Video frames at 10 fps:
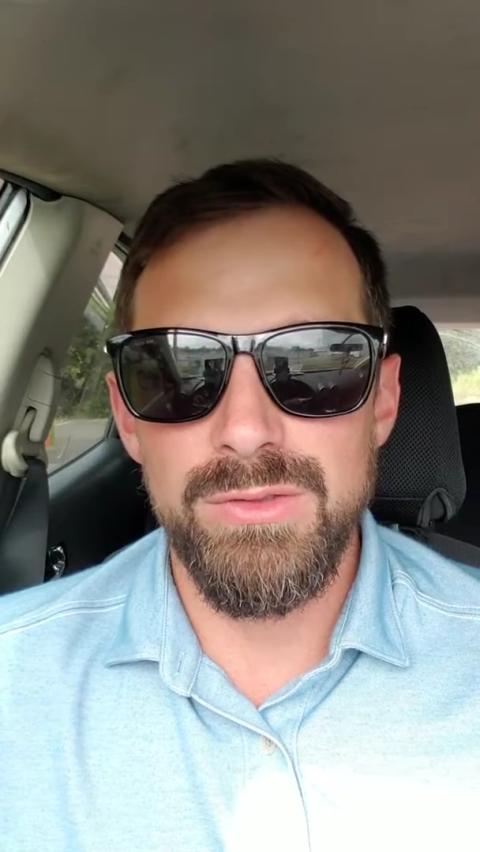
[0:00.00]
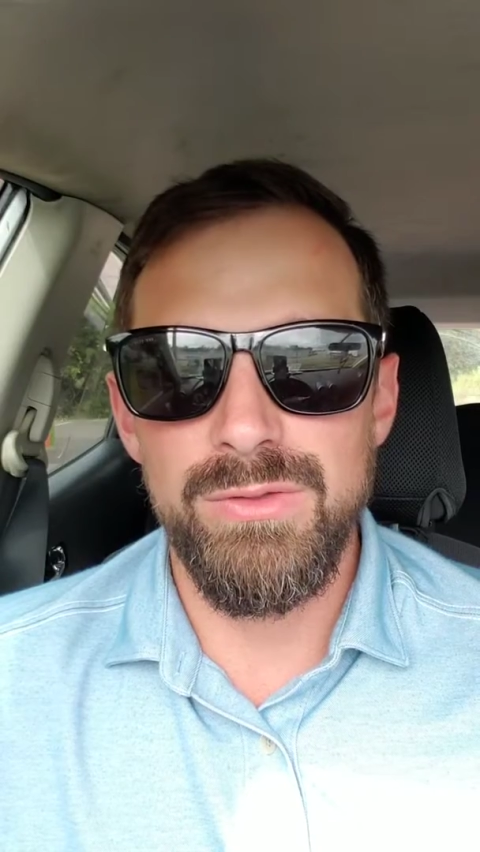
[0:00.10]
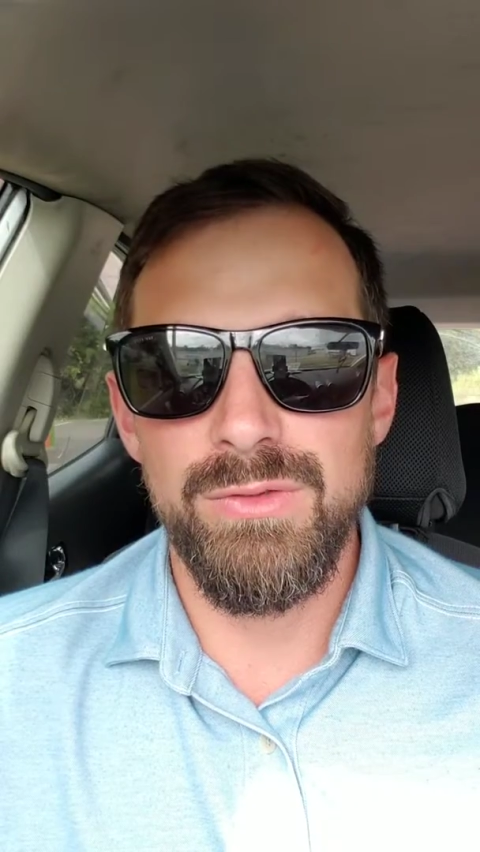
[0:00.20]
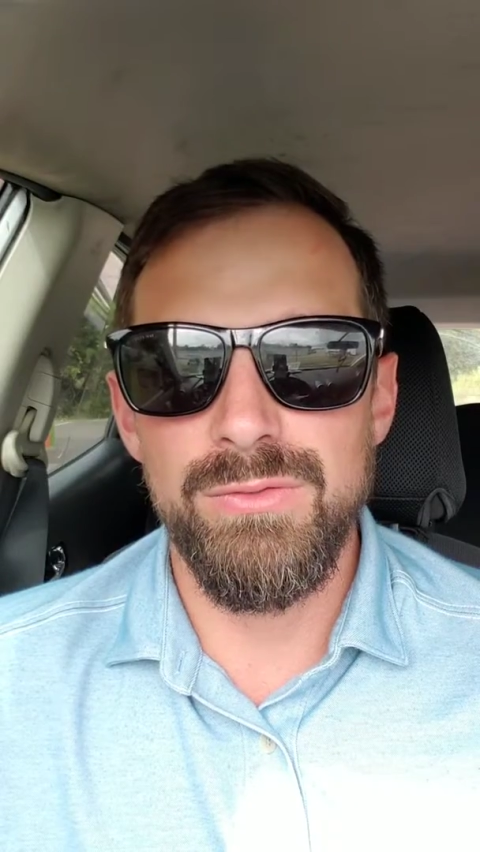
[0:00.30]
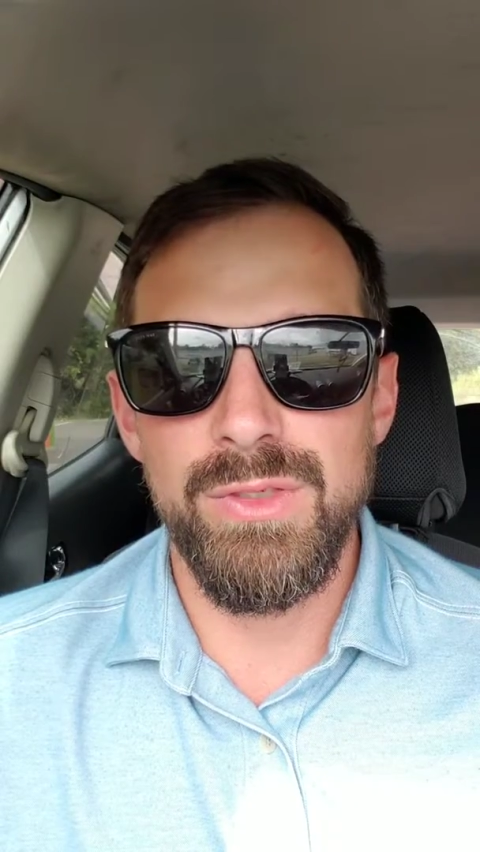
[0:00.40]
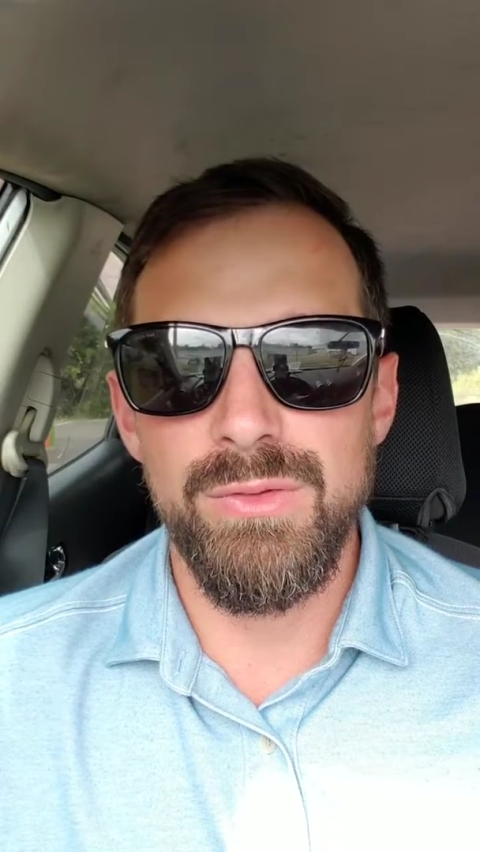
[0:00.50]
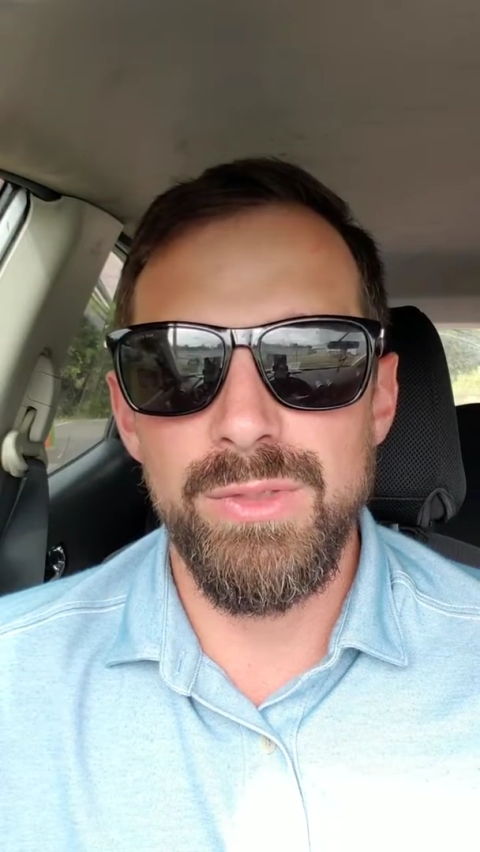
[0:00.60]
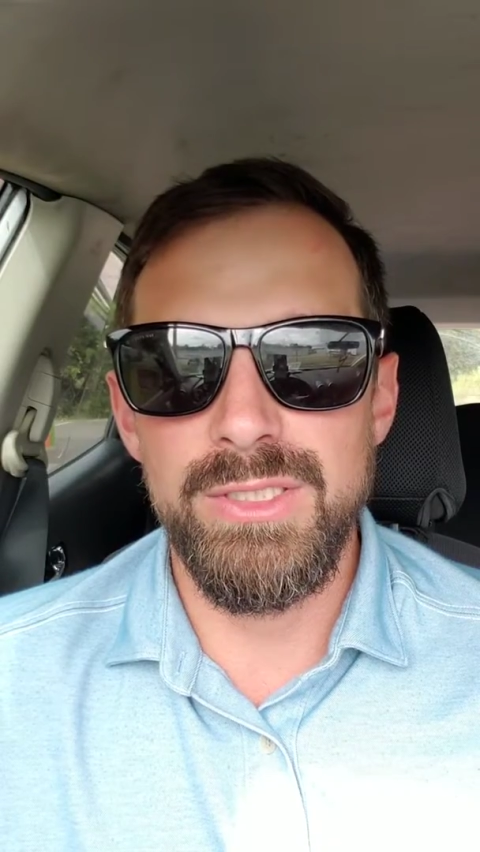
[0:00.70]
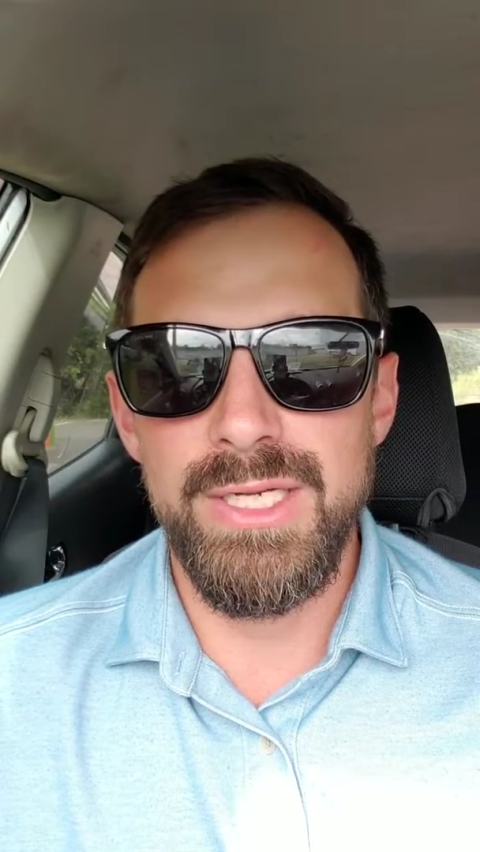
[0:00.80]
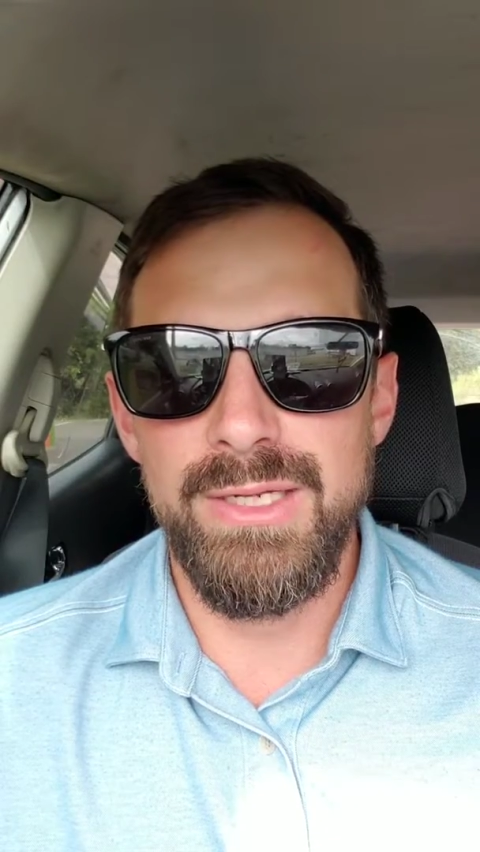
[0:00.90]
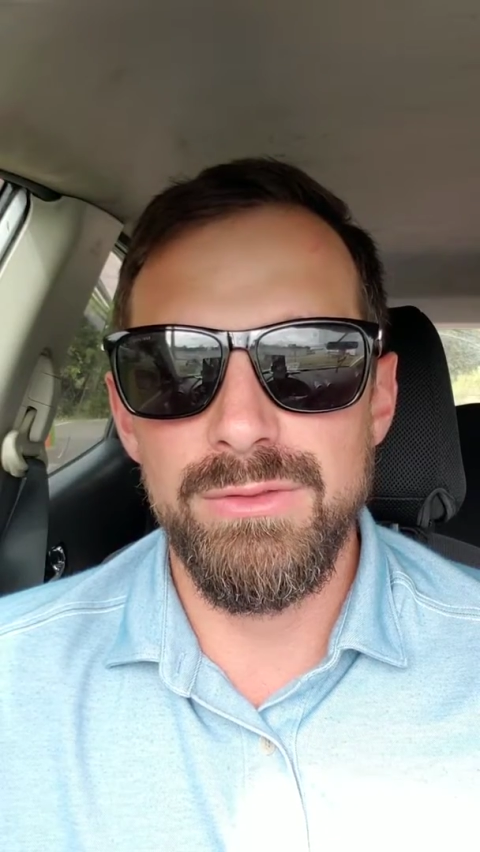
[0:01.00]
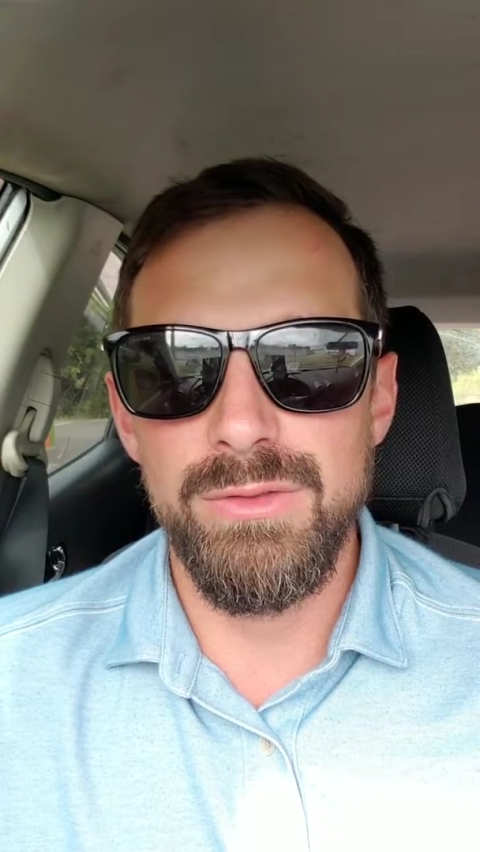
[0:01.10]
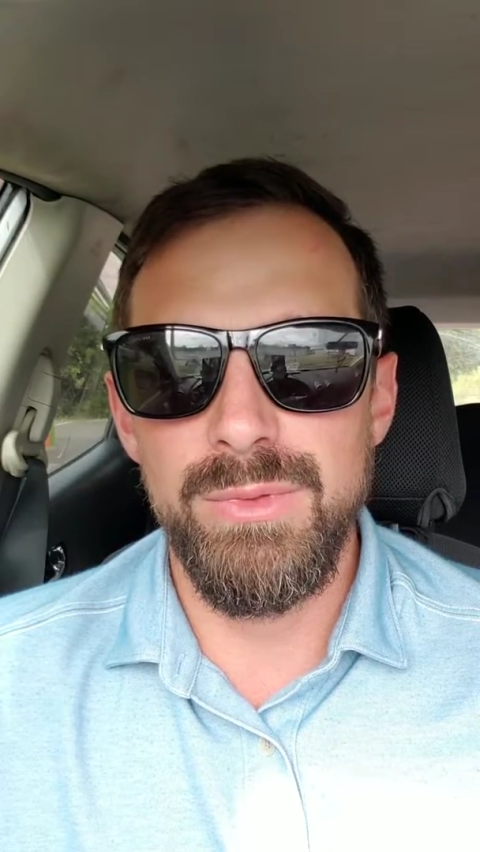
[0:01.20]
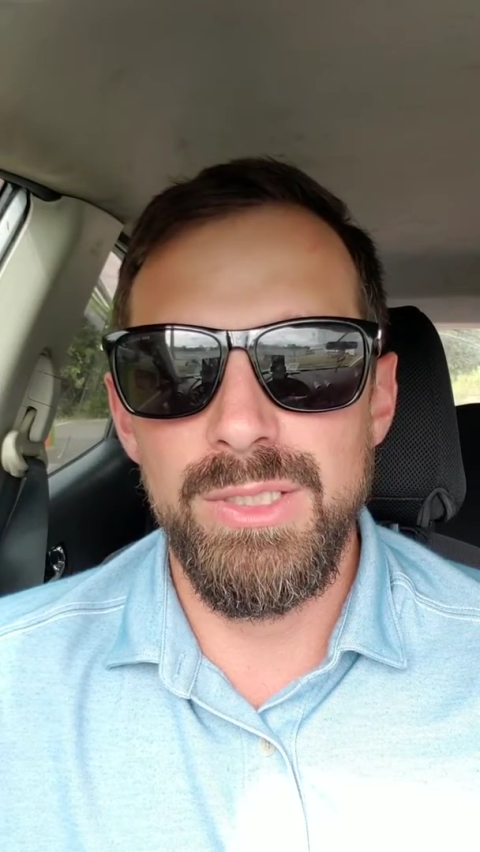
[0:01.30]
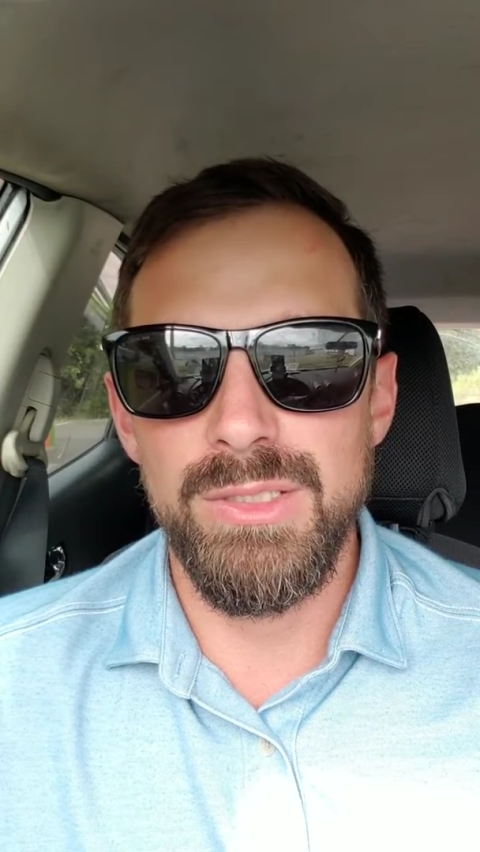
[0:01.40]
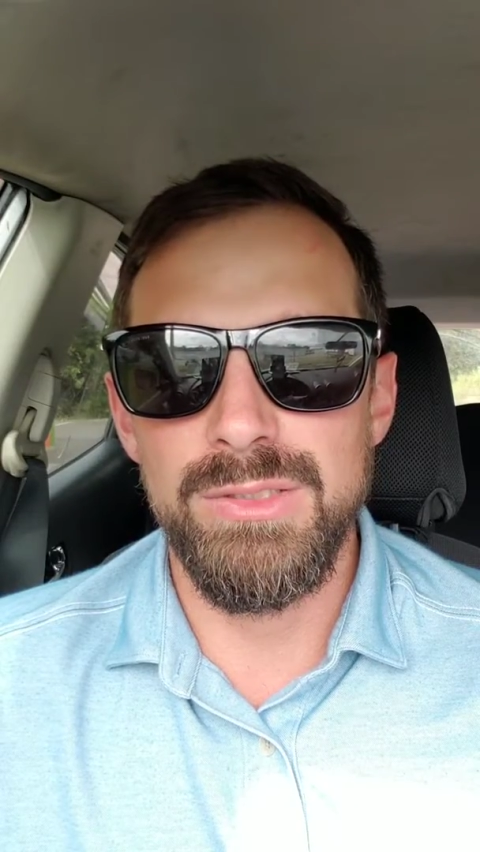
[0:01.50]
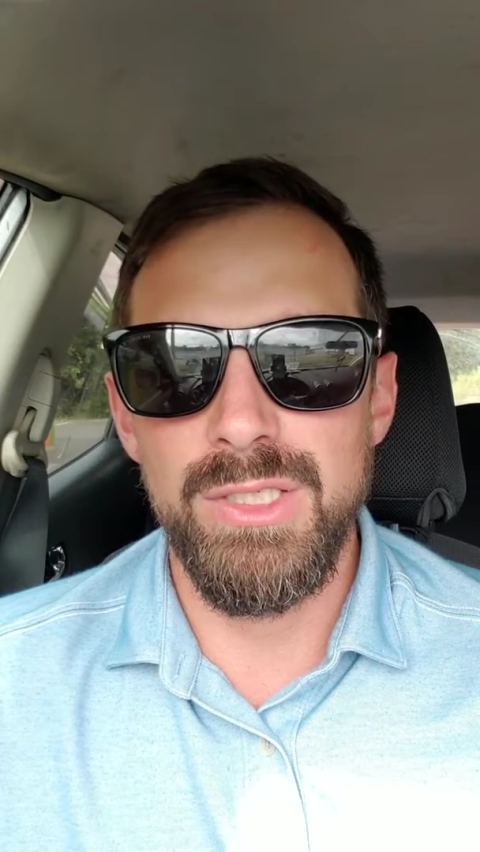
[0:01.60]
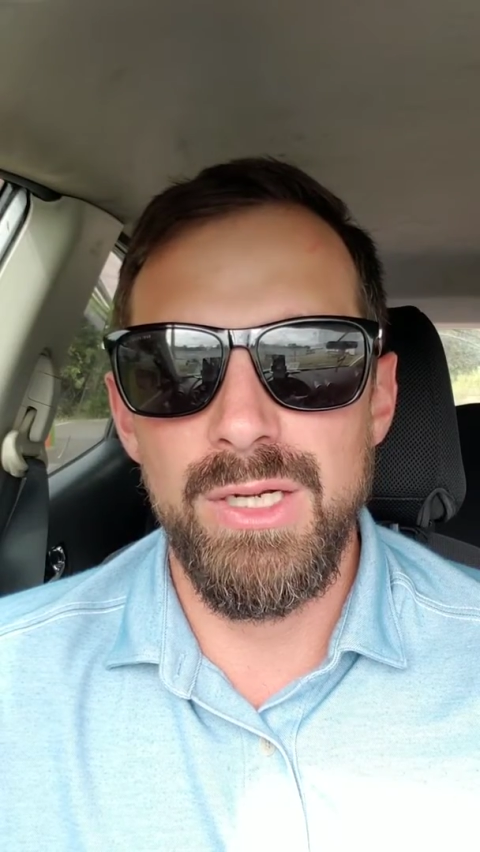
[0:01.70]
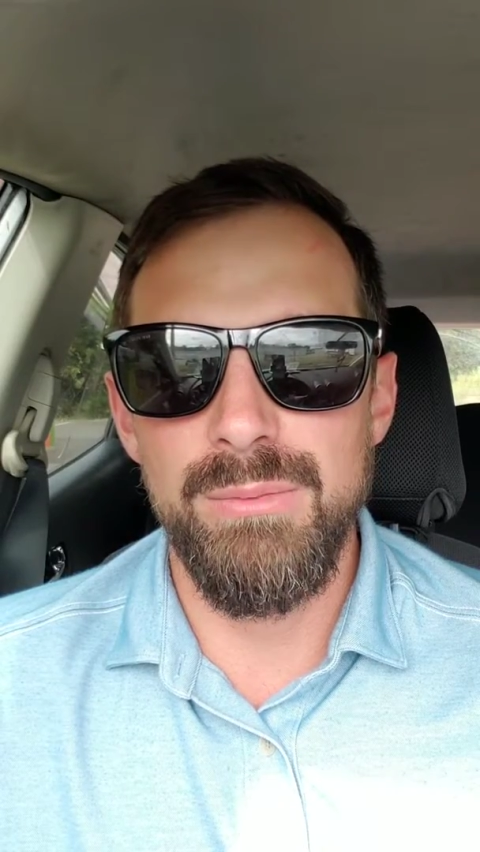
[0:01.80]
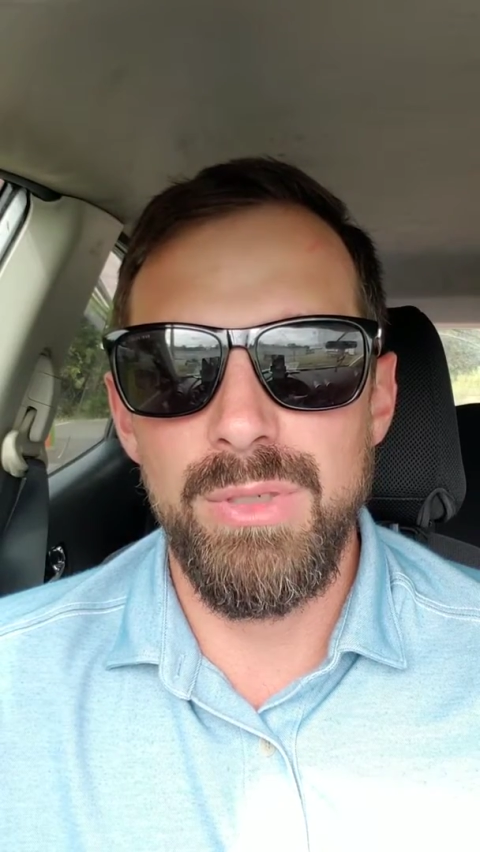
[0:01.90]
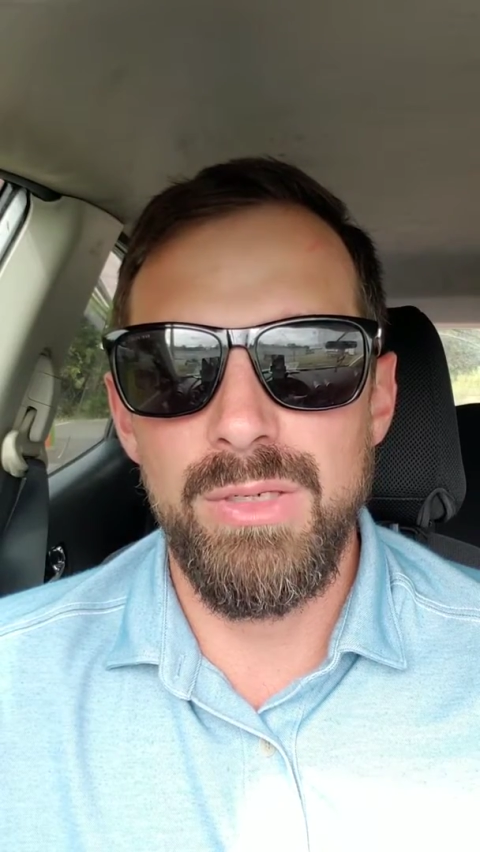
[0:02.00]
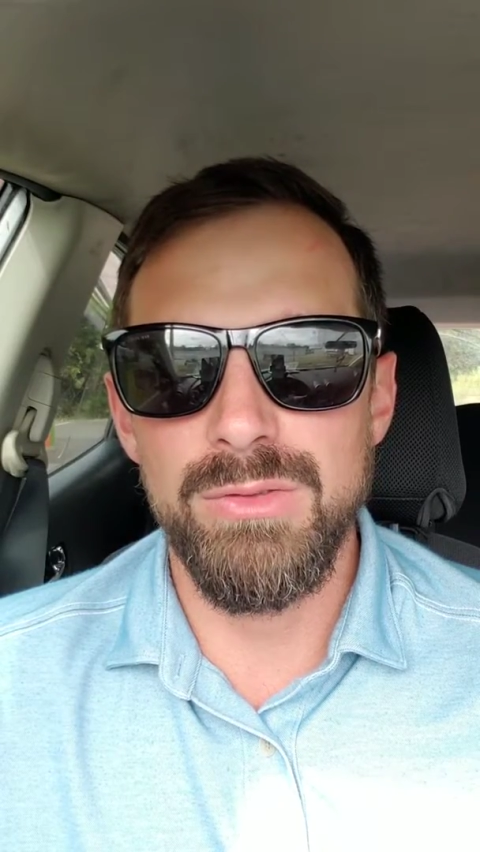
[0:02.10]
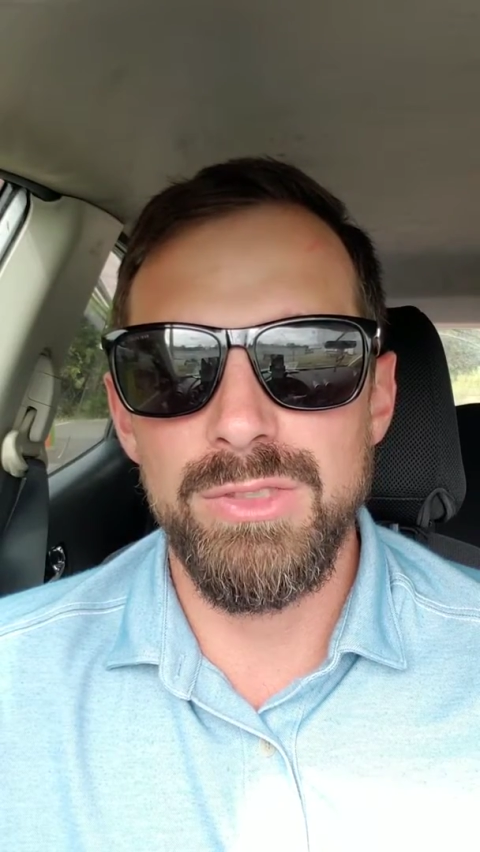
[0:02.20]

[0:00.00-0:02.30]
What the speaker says: feel free to reach out to me at John Paul,